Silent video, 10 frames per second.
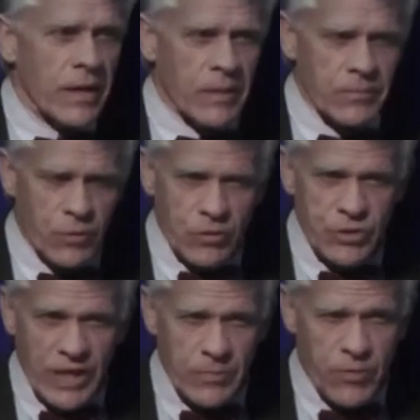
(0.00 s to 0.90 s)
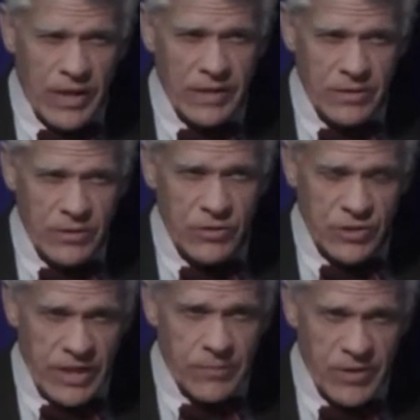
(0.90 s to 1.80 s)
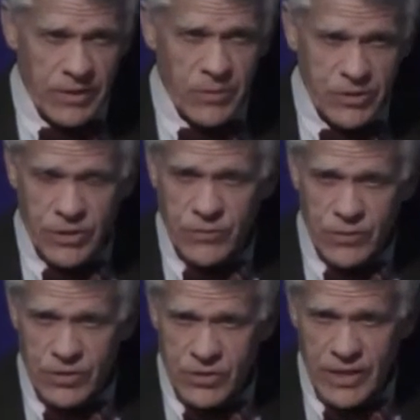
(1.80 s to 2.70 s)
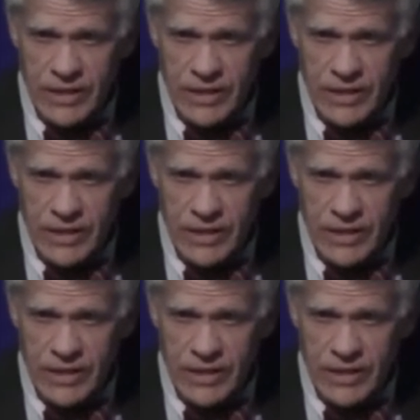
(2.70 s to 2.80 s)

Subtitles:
Gross state product is the same thing, but just for the state.